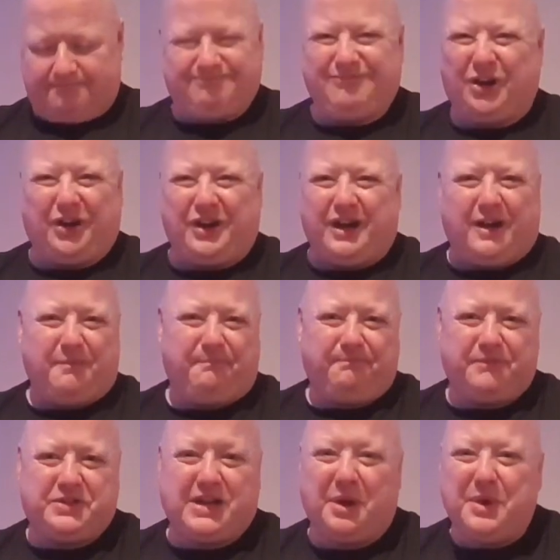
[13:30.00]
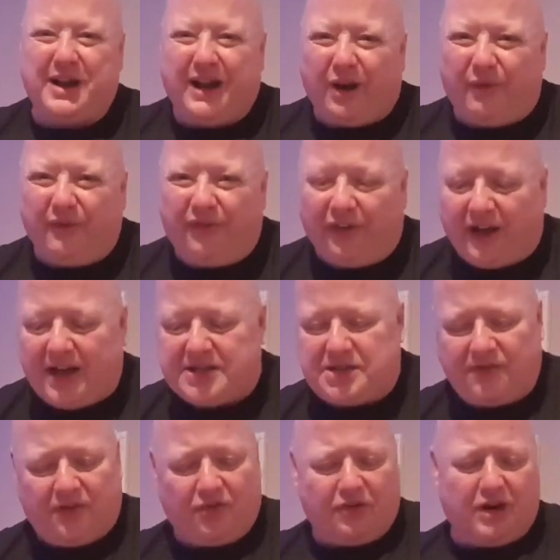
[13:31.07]
Not yet. See how you get on first.
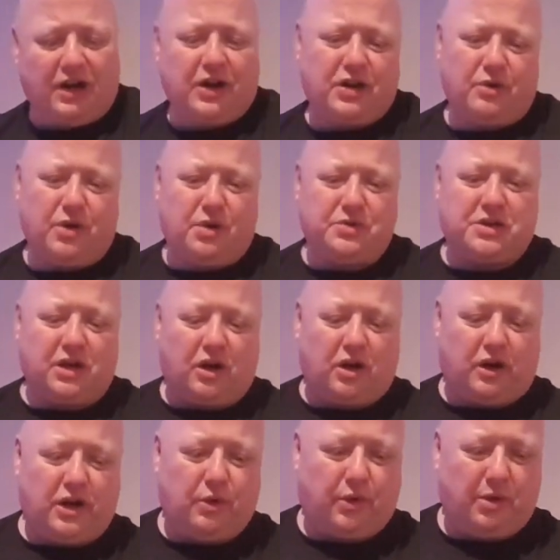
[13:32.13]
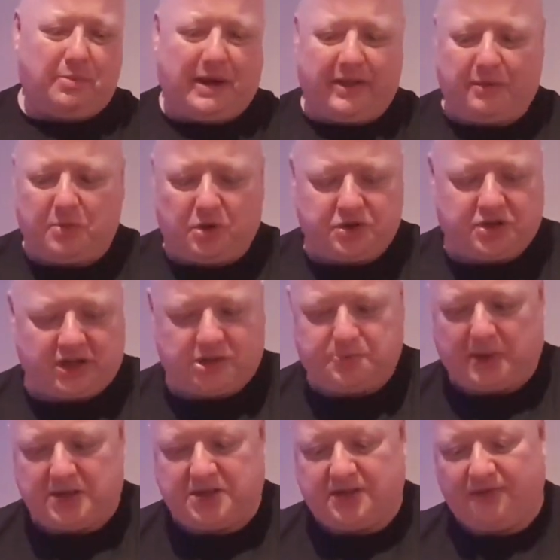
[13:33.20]
If you really do use it a lot and you want to buy the most
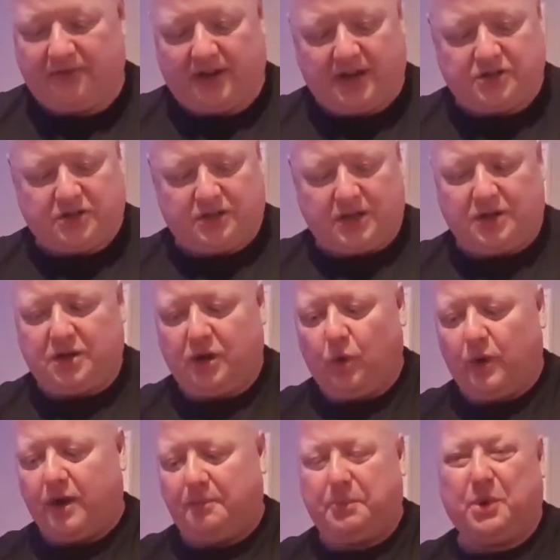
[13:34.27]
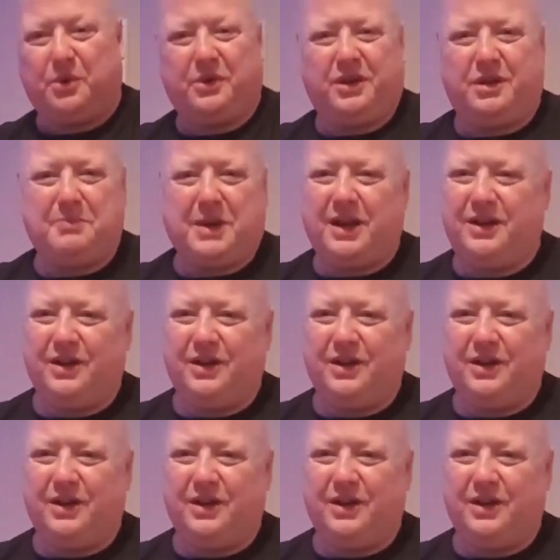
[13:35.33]
expensive version, then do it, but you might